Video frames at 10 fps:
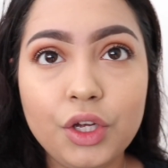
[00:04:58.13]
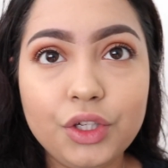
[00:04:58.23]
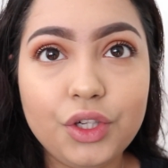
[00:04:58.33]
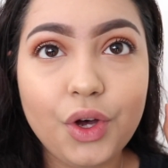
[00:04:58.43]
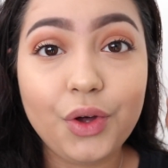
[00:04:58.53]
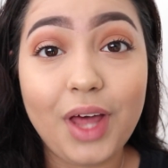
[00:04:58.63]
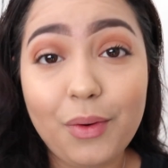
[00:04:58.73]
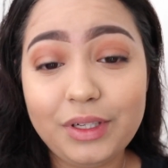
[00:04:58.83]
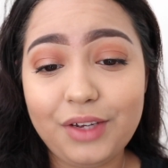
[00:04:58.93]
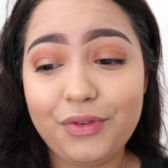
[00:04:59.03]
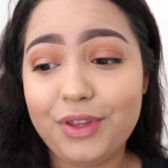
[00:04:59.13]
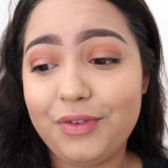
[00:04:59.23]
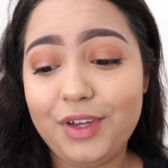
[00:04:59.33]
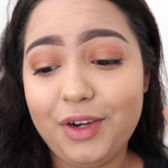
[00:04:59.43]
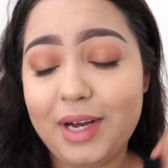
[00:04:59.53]
so that was it for the
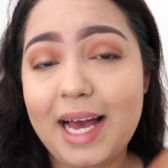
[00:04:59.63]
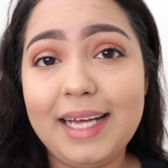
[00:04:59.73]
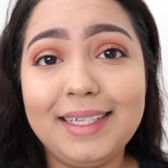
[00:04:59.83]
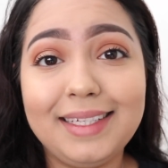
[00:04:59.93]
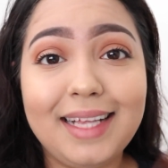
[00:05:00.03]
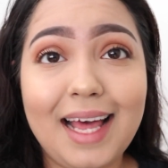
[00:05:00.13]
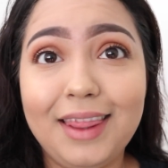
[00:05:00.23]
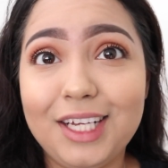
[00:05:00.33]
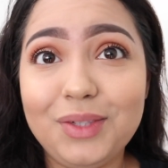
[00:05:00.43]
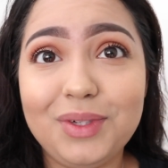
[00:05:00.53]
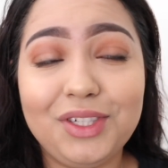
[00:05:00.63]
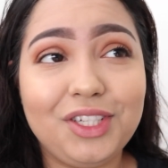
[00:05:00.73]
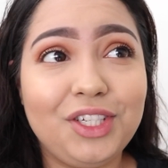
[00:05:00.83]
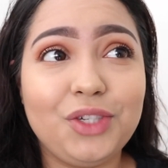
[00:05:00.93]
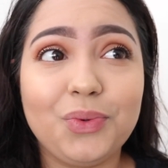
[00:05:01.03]
video guys this was
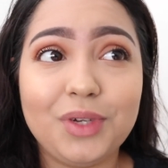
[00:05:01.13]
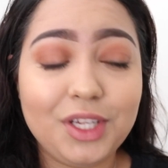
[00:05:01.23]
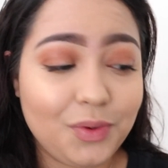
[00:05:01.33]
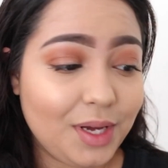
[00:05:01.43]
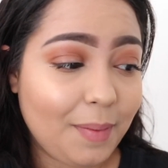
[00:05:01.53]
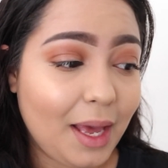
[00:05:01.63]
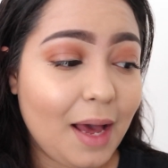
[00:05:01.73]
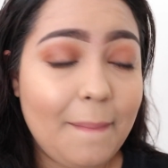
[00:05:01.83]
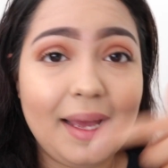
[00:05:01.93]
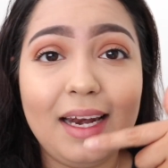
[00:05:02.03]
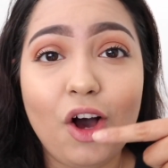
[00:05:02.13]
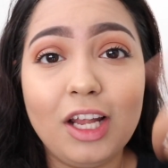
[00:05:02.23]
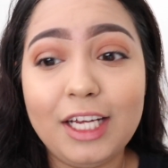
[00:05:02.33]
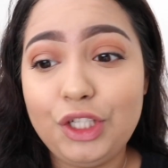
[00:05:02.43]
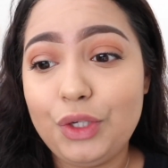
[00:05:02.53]
just a really quick makeup and
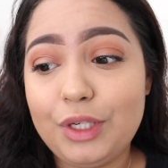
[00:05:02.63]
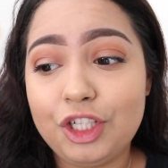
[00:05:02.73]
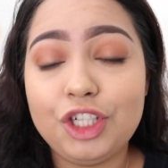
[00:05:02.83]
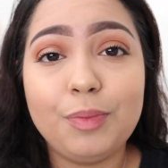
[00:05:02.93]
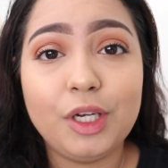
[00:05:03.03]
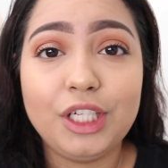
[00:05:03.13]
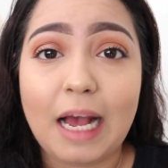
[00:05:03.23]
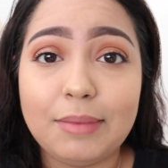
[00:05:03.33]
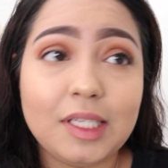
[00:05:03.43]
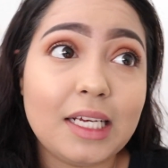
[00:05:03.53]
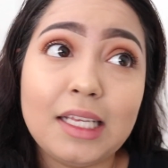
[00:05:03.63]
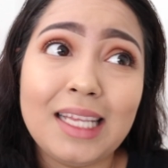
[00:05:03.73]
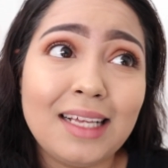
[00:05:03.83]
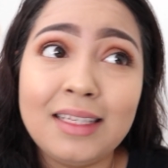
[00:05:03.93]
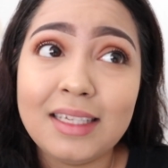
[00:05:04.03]
all i do is just put chapstick
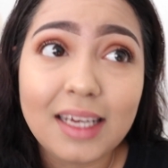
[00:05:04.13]
and that's